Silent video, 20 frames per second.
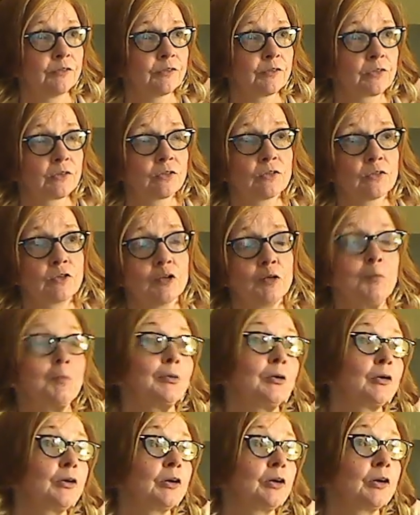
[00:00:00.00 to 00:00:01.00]

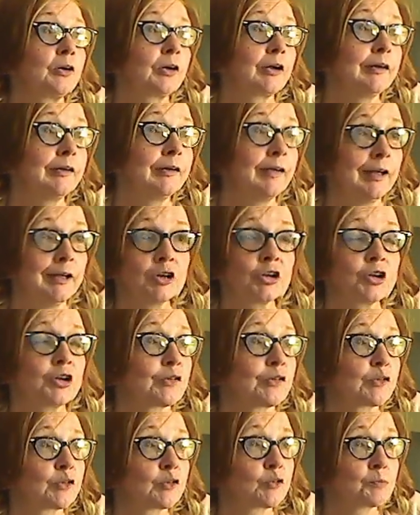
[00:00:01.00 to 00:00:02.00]
super
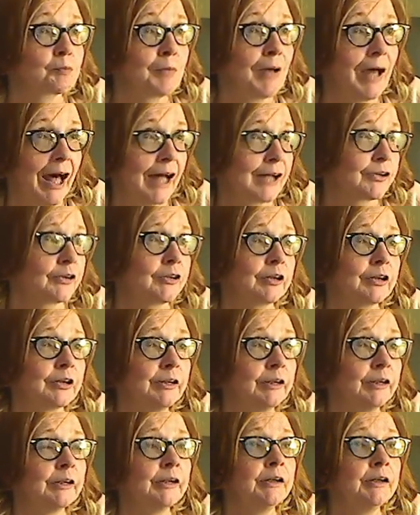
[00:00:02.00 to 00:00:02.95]
contagious pattern.